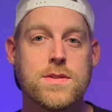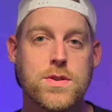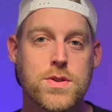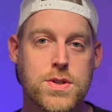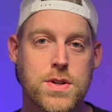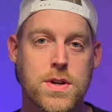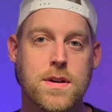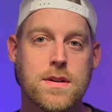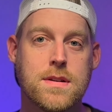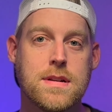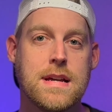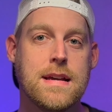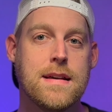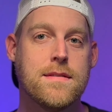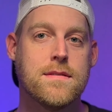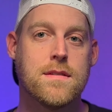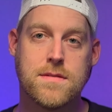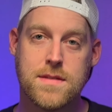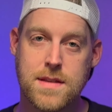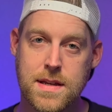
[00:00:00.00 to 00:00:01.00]
assured
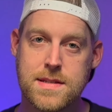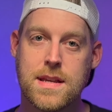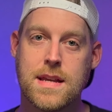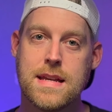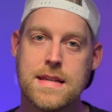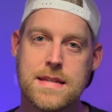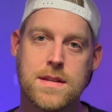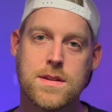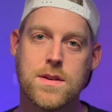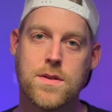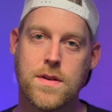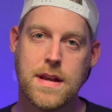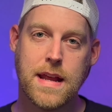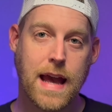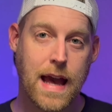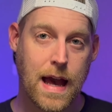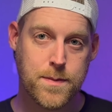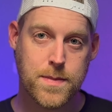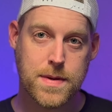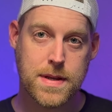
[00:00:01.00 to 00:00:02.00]
that this isn't going to
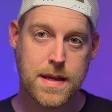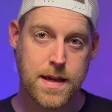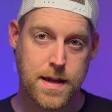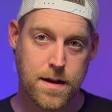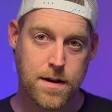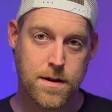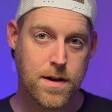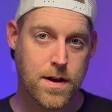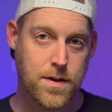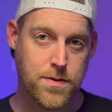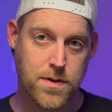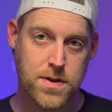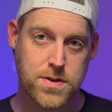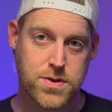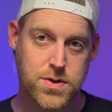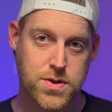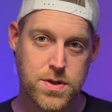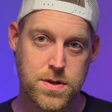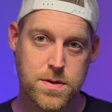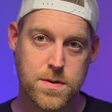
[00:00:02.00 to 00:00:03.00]
happen here on this
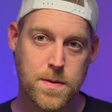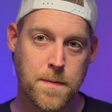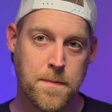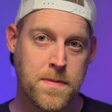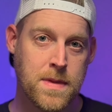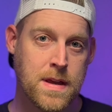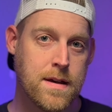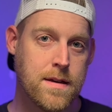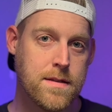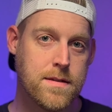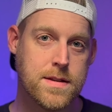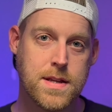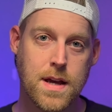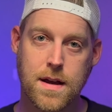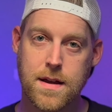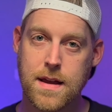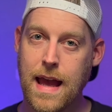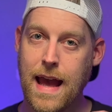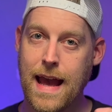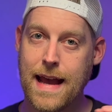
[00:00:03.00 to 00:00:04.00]
shoe. The
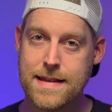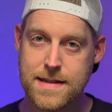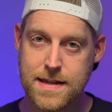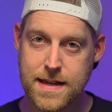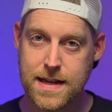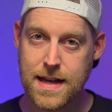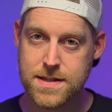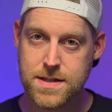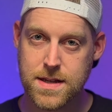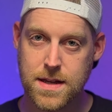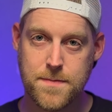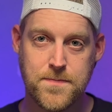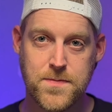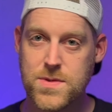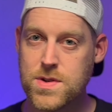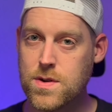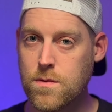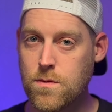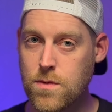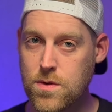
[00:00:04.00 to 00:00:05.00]
tongue has a gusset,
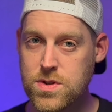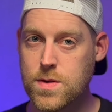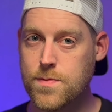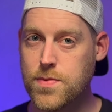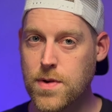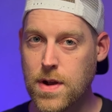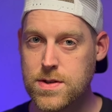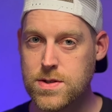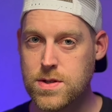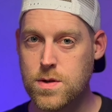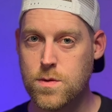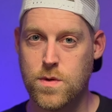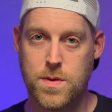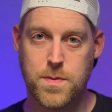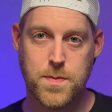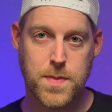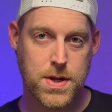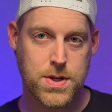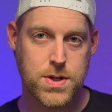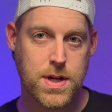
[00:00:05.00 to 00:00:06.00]
so it won't surprise you
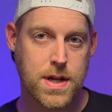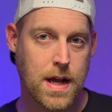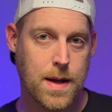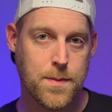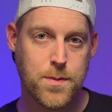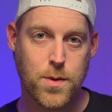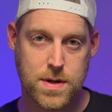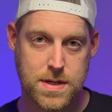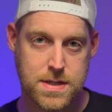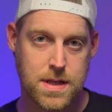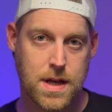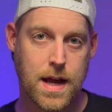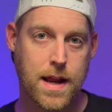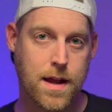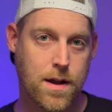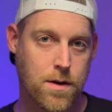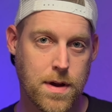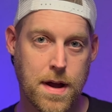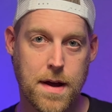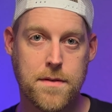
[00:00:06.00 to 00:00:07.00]
with bunching up or
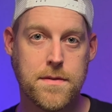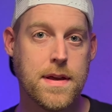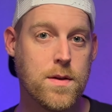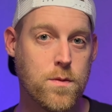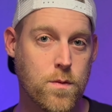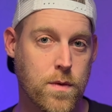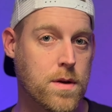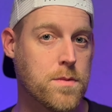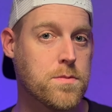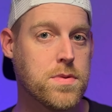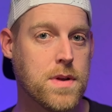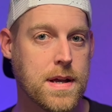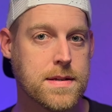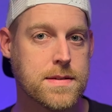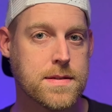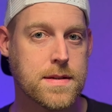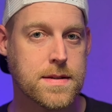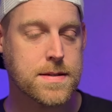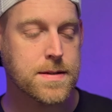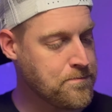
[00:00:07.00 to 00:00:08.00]
sliding around in weird
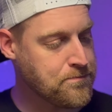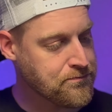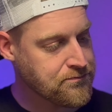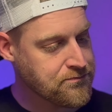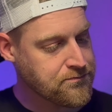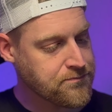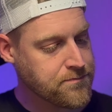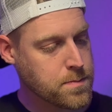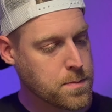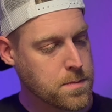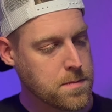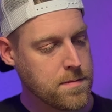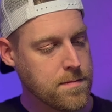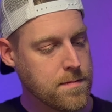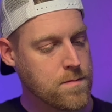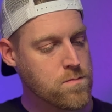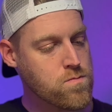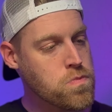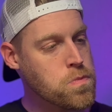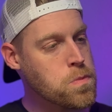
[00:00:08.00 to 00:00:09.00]
places. The heel has a
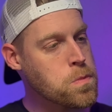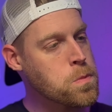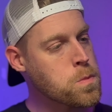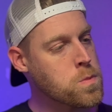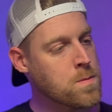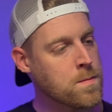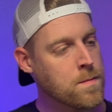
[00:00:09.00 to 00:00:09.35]
nice amount of